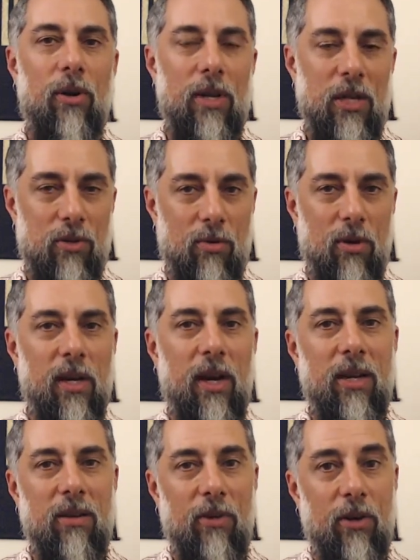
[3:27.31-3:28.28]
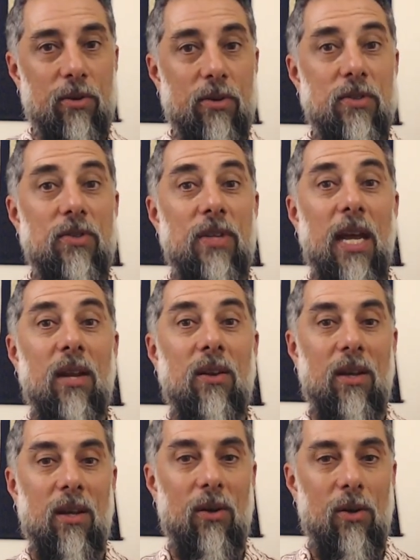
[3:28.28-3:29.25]
into a kind of
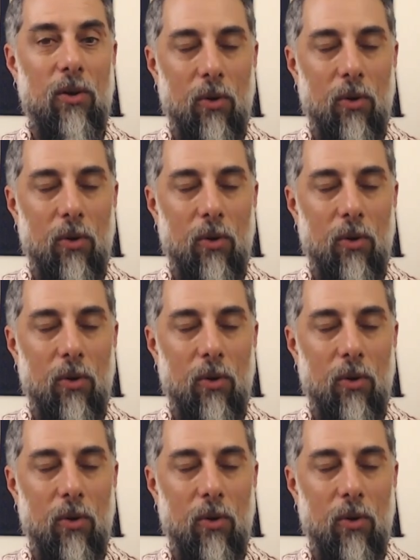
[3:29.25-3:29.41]
understanding